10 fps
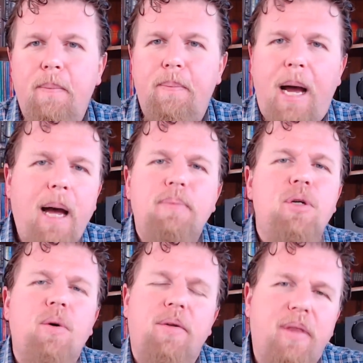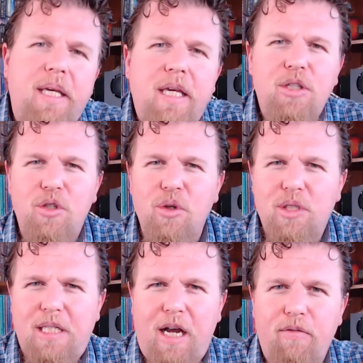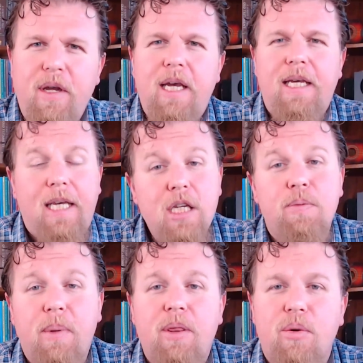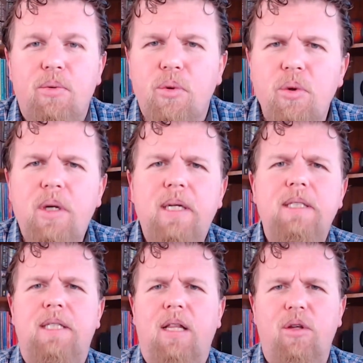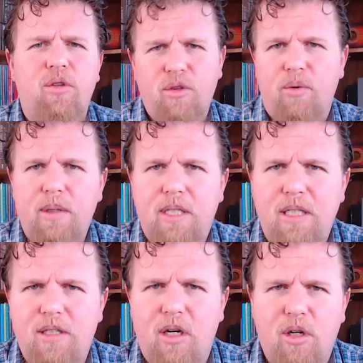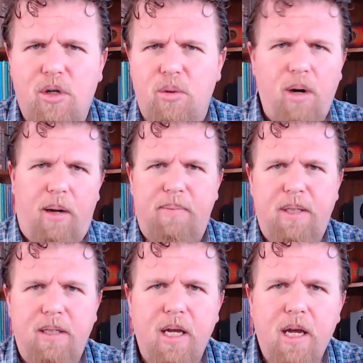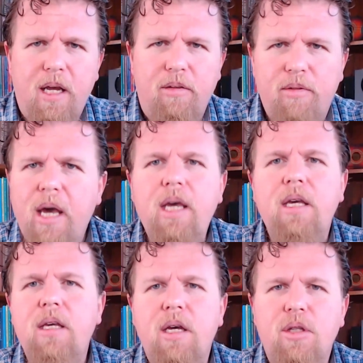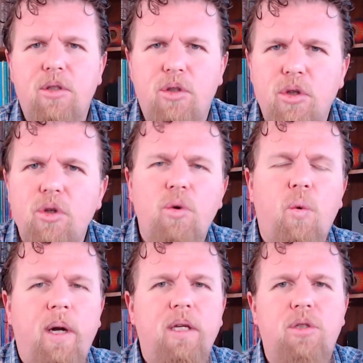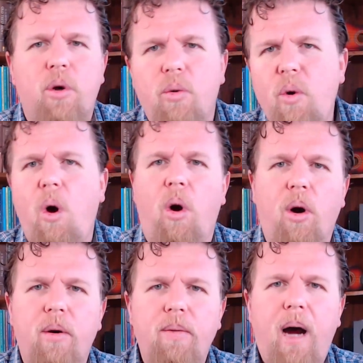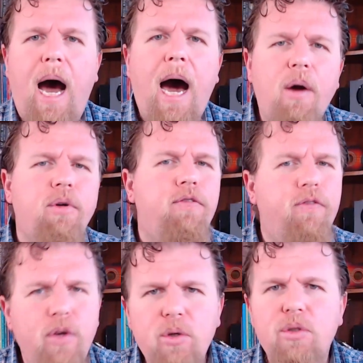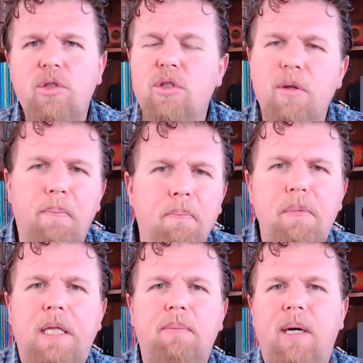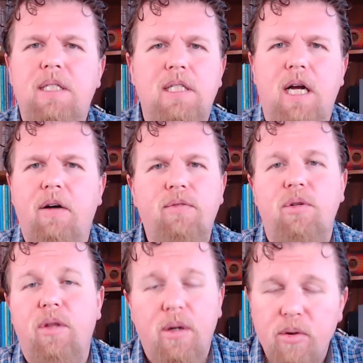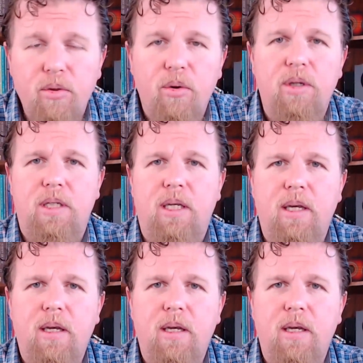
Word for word: Perhaps you are thinking to yourself, yes, but the rulers and the authorities are corrupt and they do what is wrong. I refuse to submit myself to their authority.